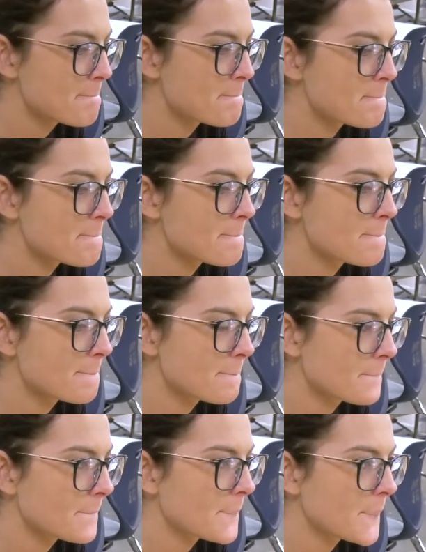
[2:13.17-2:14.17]
Okay,
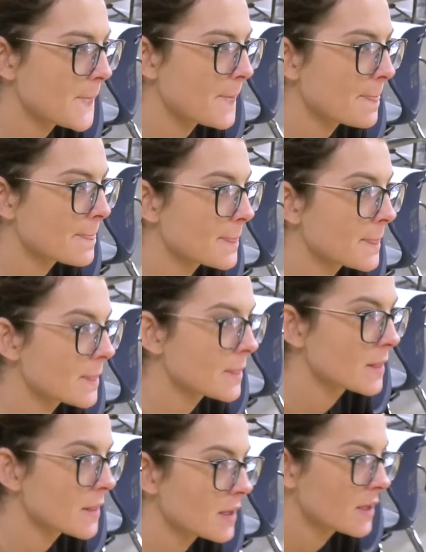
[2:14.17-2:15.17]
what do you guys do
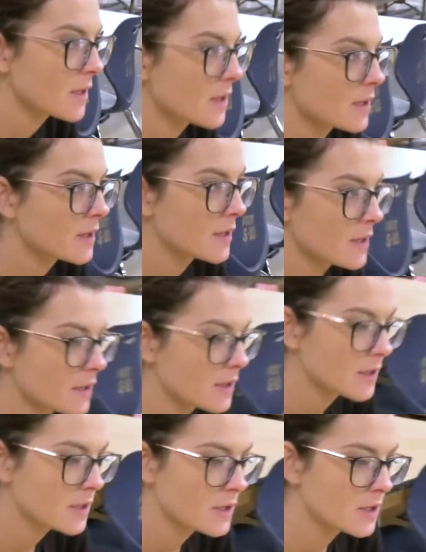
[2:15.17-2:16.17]
in
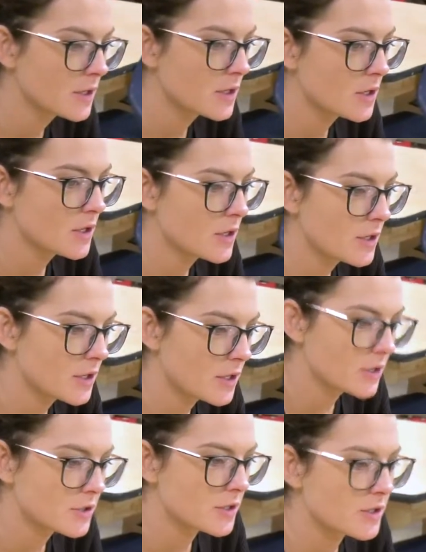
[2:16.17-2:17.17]

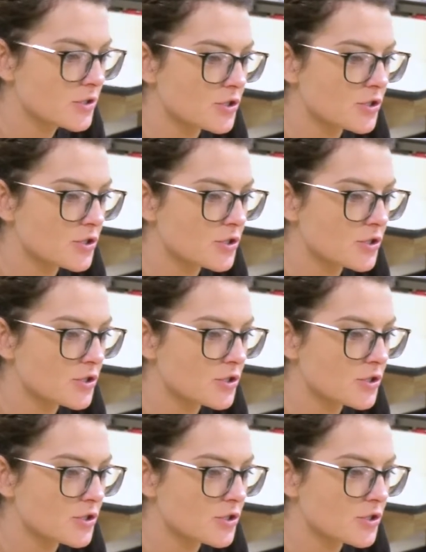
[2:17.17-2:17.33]
NAHS?